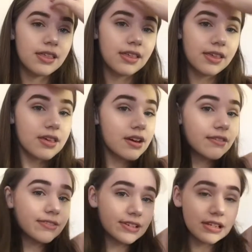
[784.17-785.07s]
The
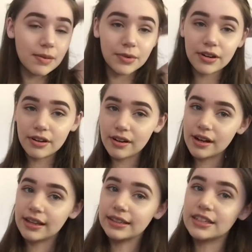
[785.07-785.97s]
thing for summer,
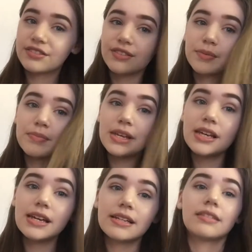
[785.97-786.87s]
at least for
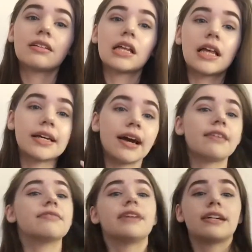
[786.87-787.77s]
me, is to look like I
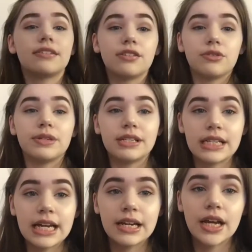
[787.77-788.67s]
have nice dewy
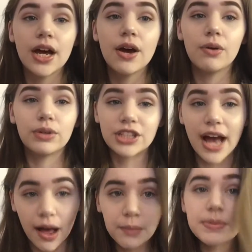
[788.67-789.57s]
skin, which
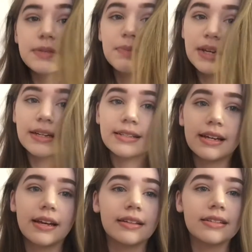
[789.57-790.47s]
helps because
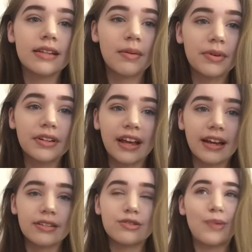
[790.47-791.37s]
like in the summer, like
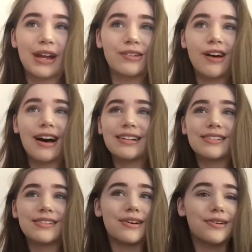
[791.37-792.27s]
I sweat a
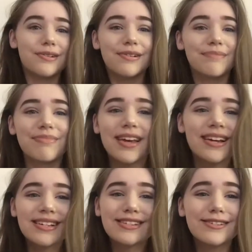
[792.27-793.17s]
lot, so
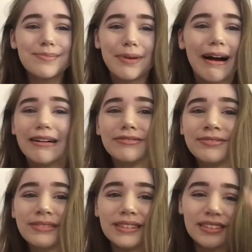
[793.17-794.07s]
super
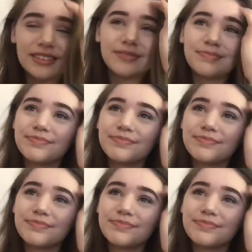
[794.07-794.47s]
helpful.